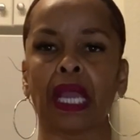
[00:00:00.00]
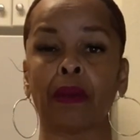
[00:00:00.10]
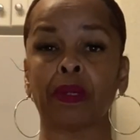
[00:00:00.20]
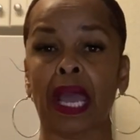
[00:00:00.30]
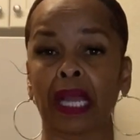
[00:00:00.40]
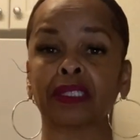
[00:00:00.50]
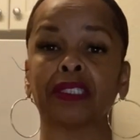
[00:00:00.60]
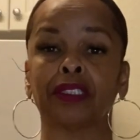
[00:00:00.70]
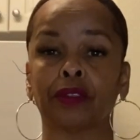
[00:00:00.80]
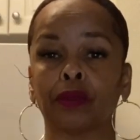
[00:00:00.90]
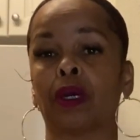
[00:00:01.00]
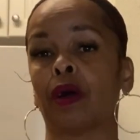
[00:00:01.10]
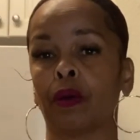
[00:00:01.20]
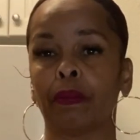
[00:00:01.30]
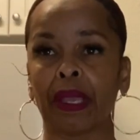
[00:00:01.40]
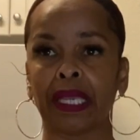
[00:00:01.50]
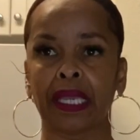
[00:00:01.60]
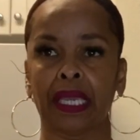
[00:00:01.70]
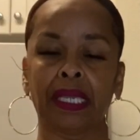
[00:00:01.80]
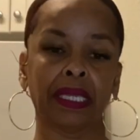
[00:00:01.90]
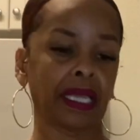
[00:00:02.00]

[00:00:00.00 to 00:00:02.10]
I would actually do a homemade cake